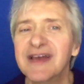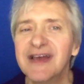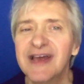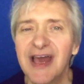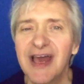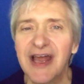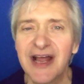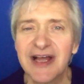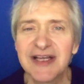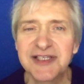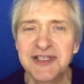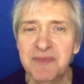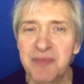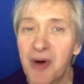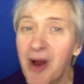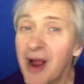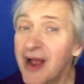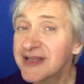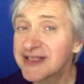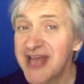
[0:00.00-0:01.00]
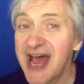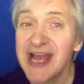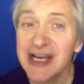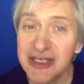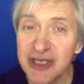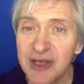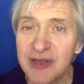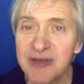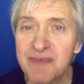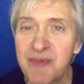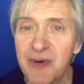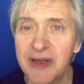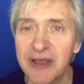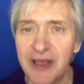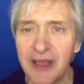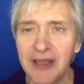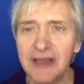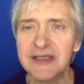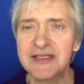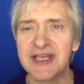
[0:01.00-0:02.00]
And I was surprised, actually, it was
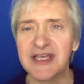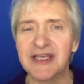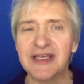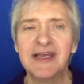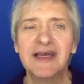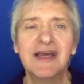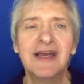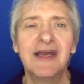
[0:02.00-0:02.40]
pretty easy.